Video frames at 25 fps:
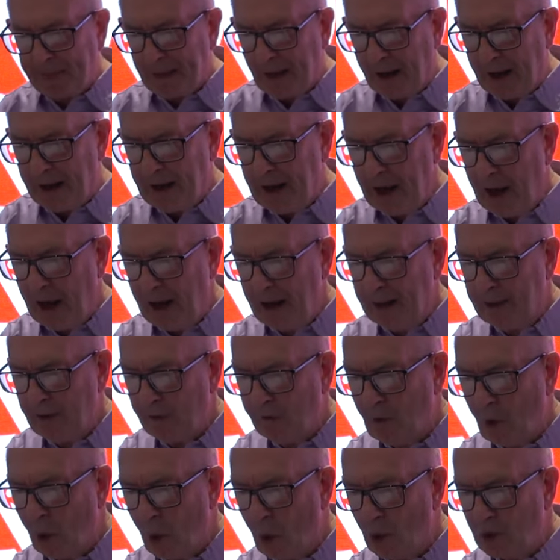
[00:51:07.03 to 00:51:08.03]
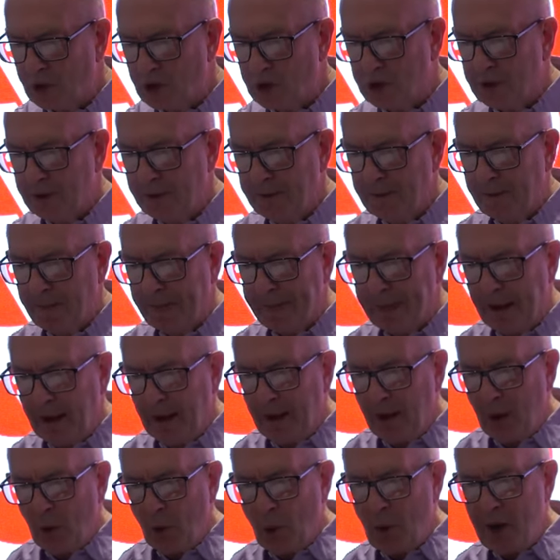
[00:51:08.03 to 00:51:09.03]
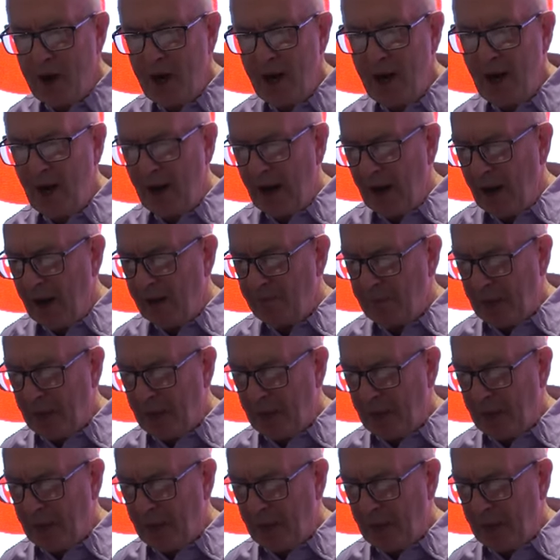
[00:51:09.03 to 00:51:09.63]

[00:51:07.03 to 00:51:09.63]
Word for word: and, uh, and of course, we